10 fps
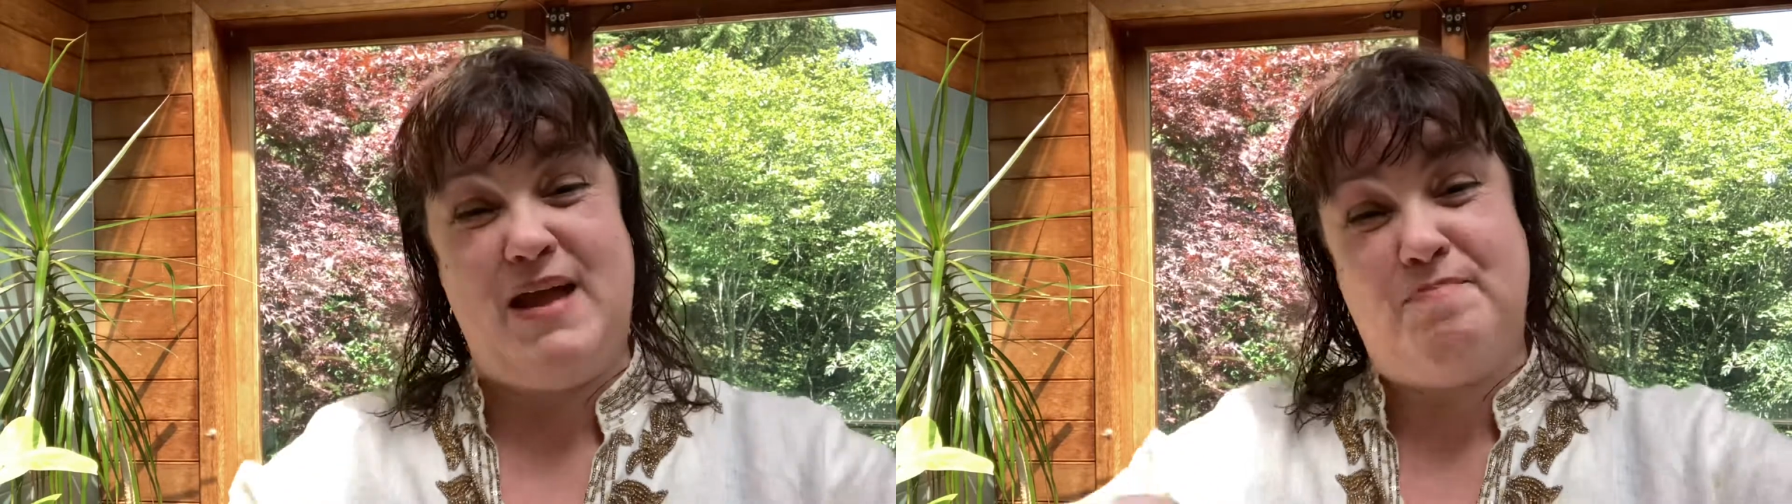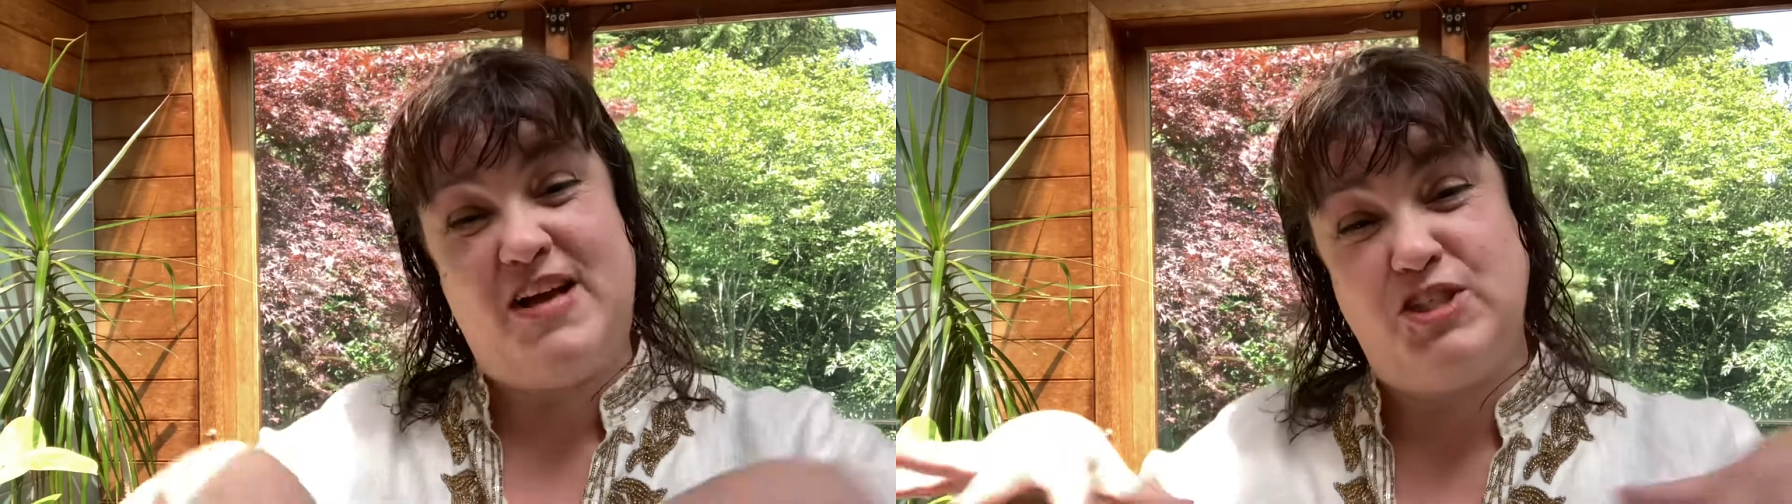
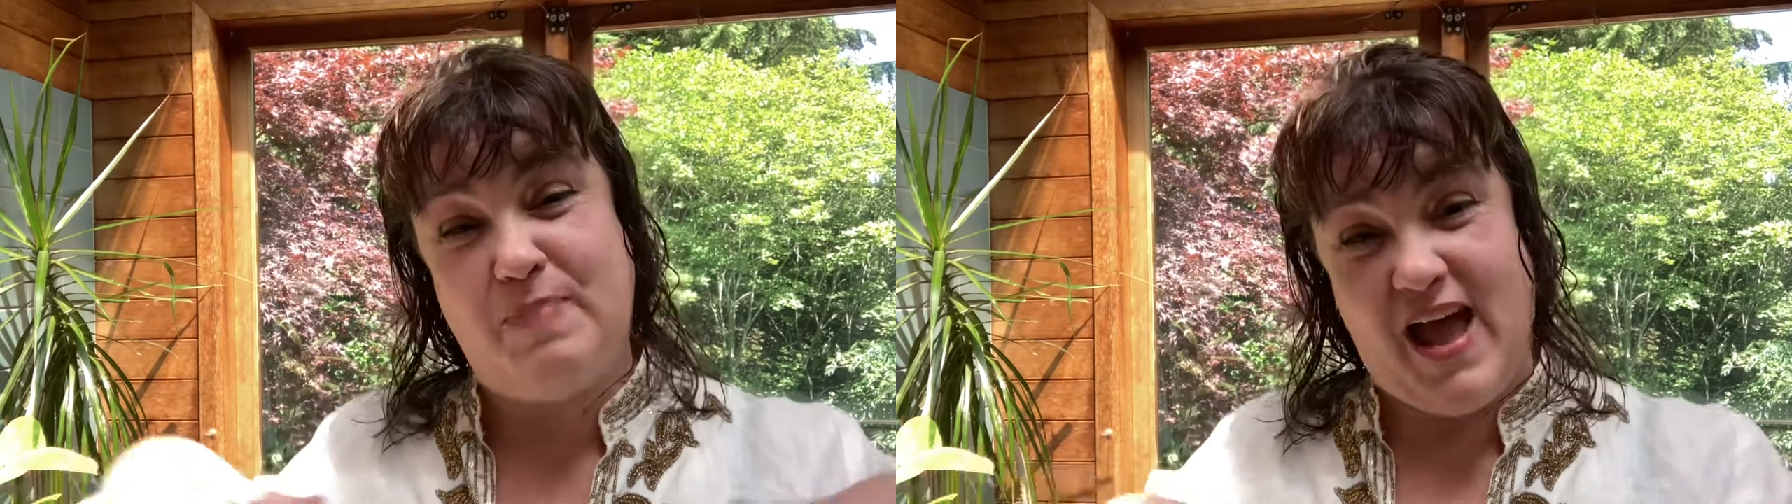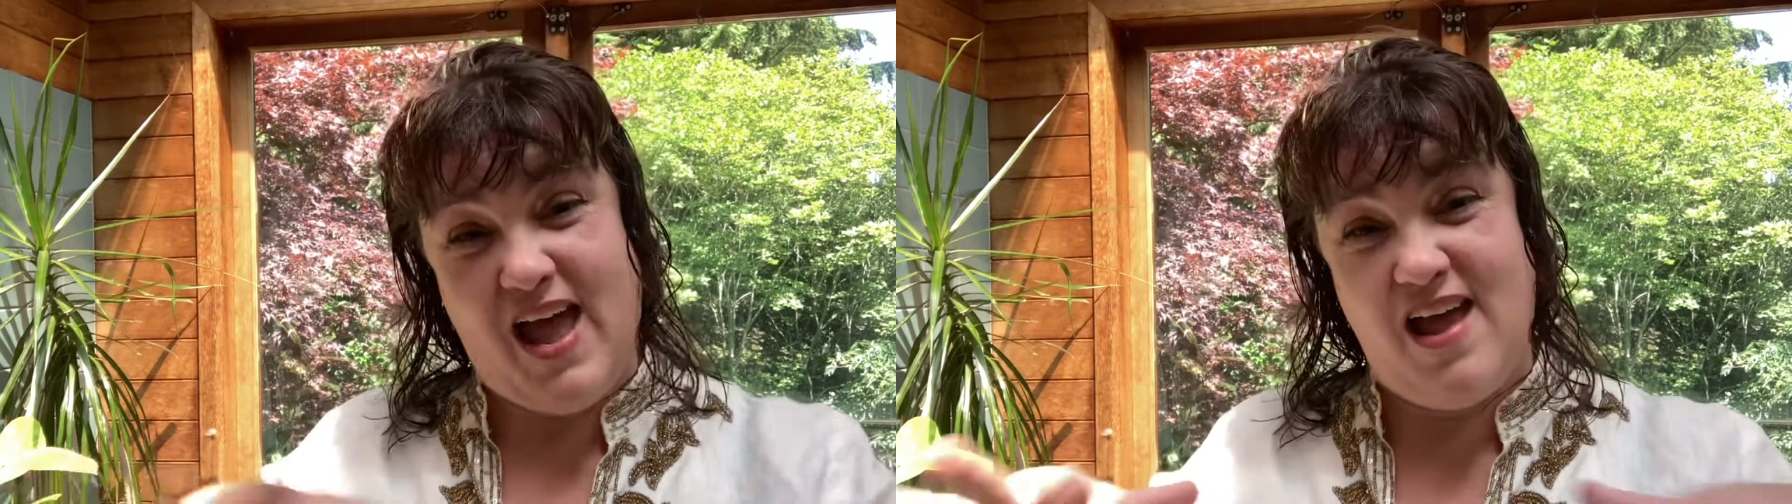mesh
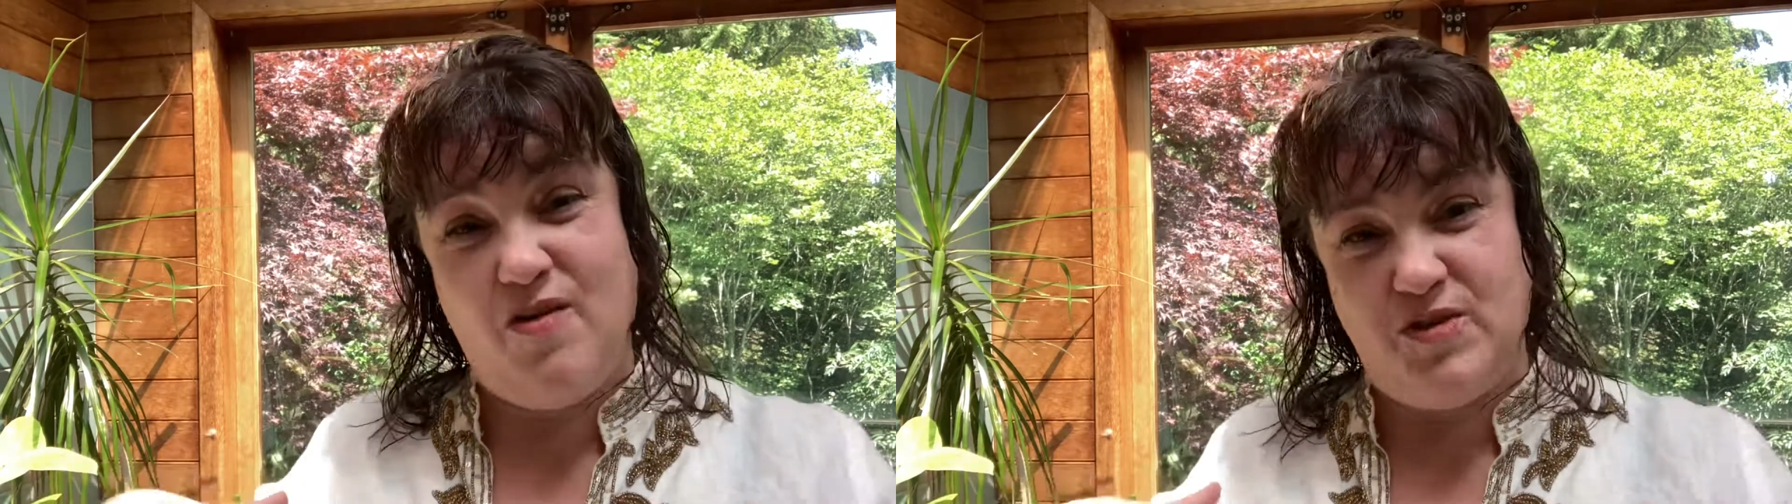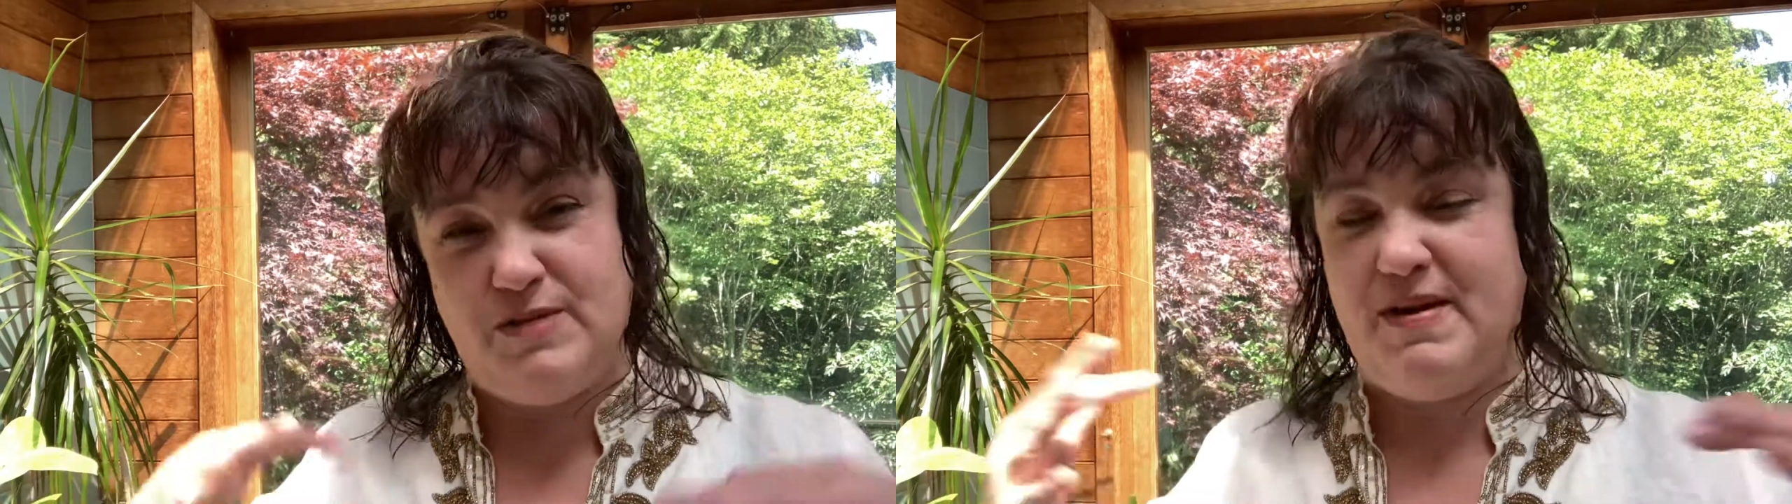bag,
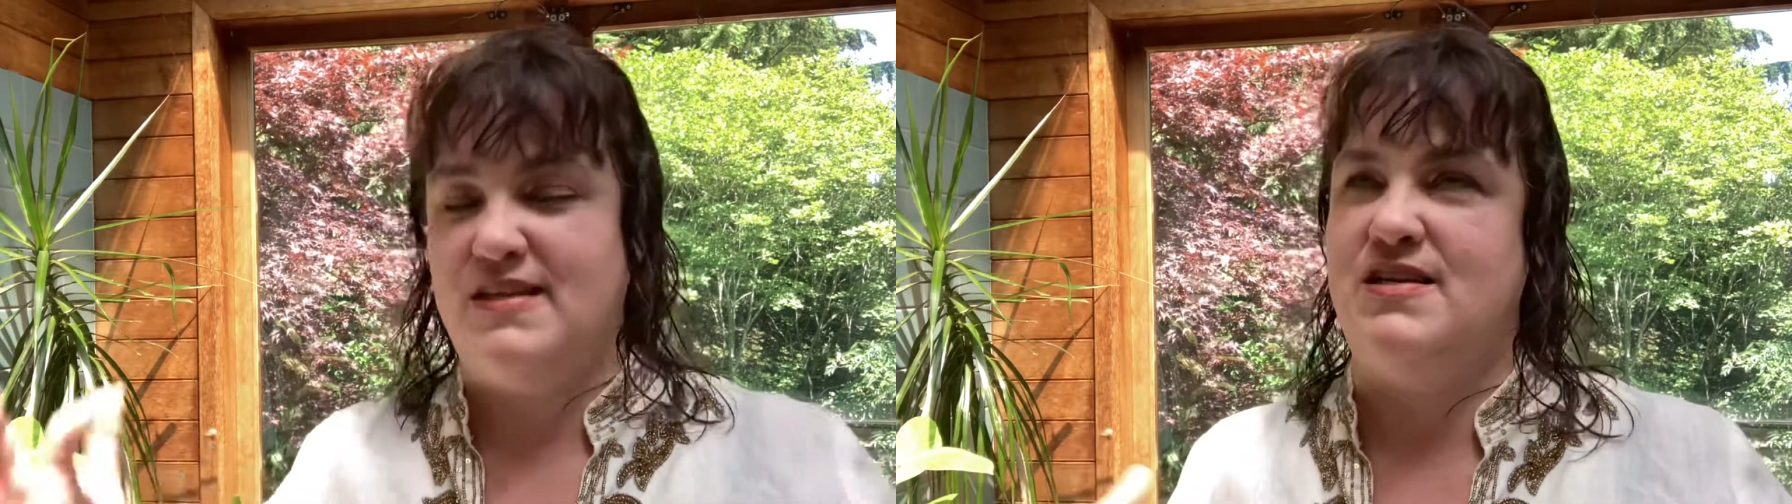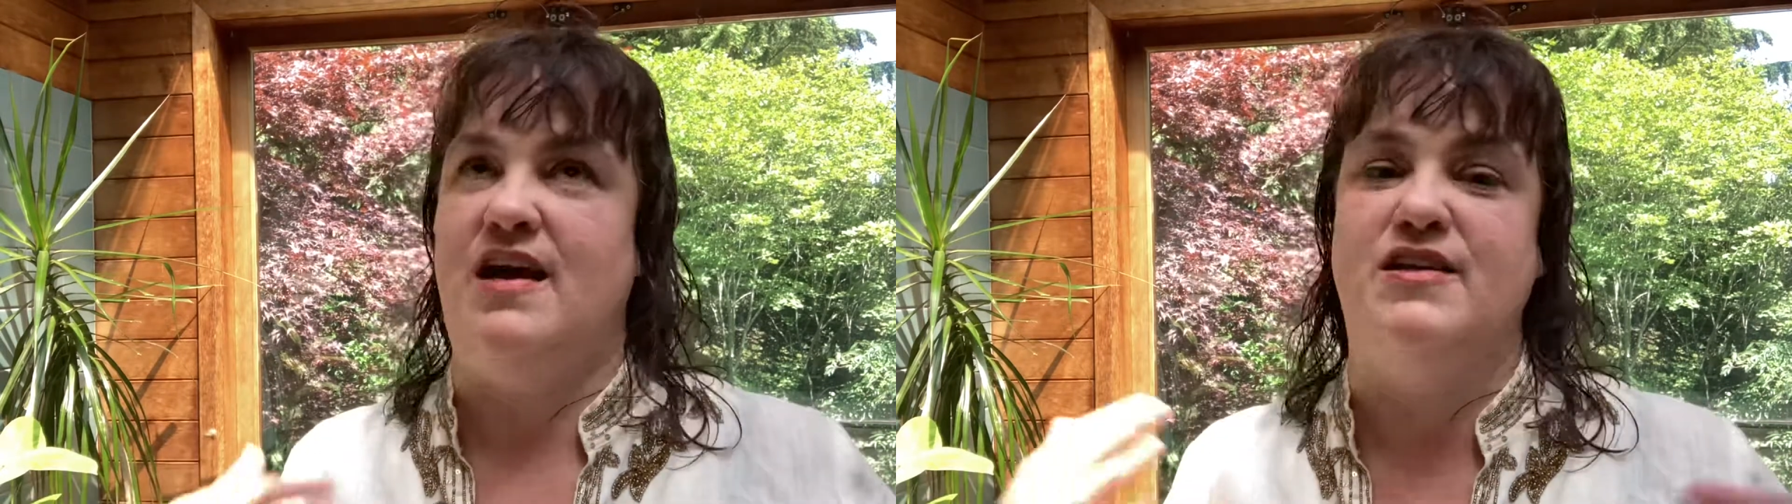which makes
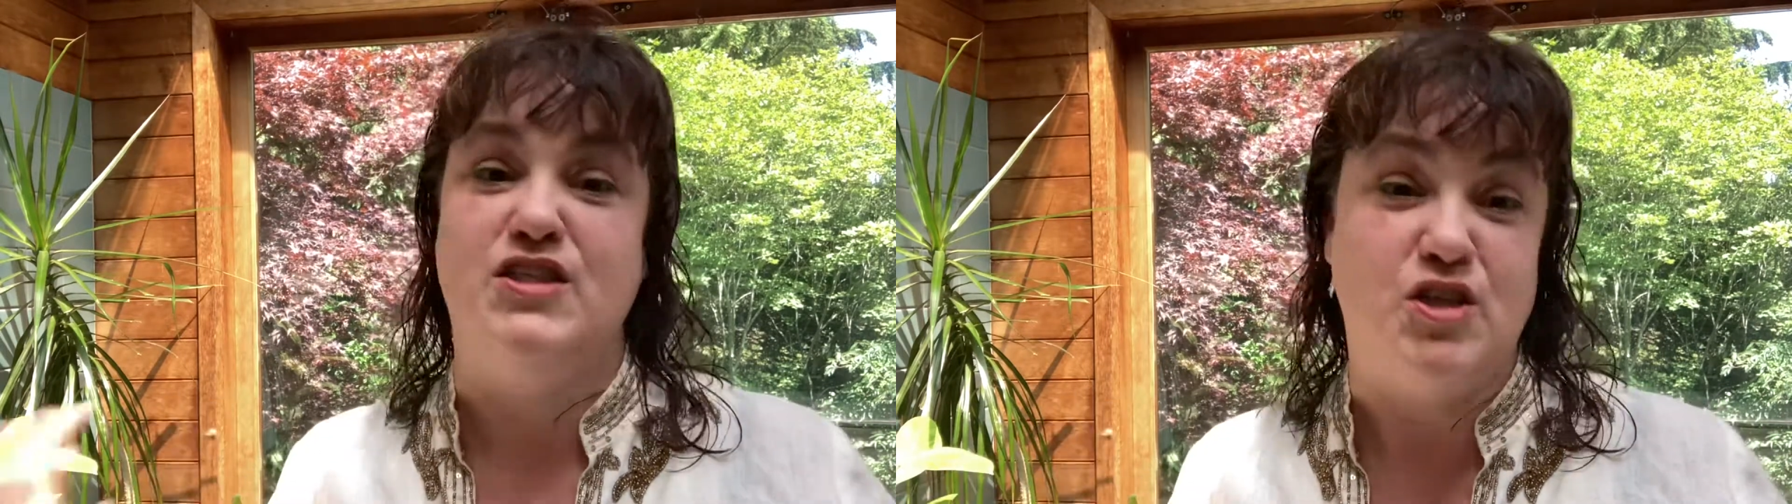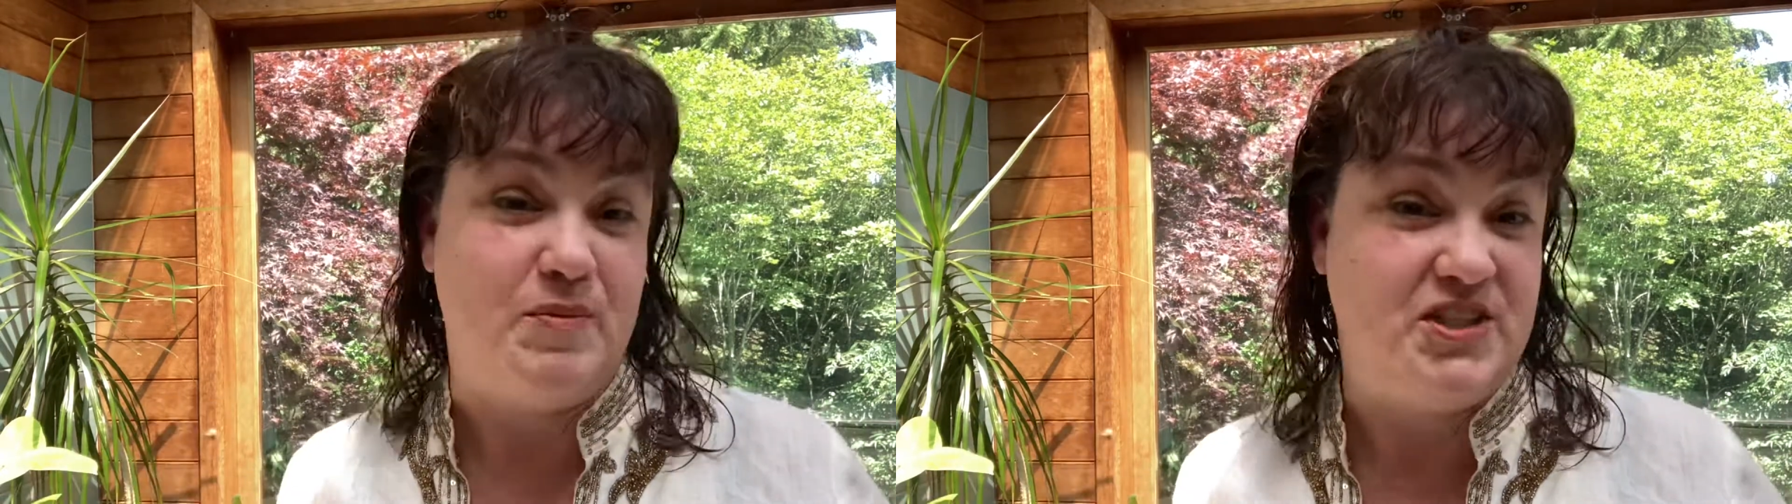dyeing
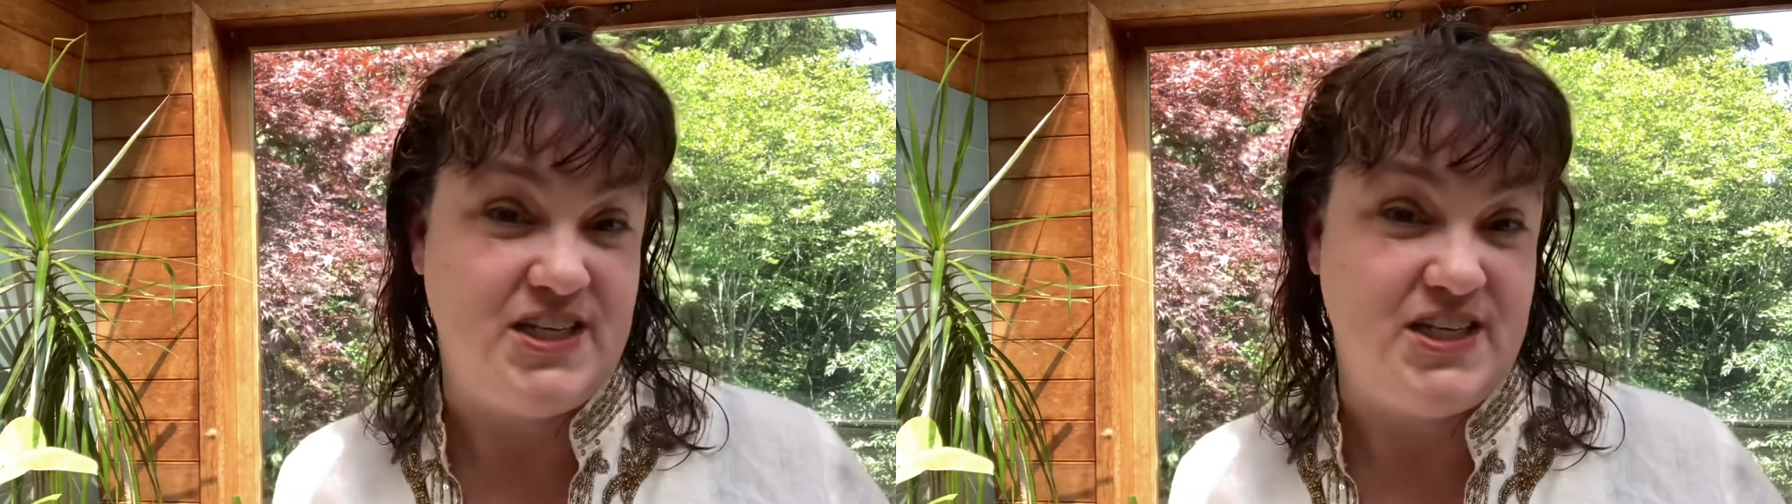so much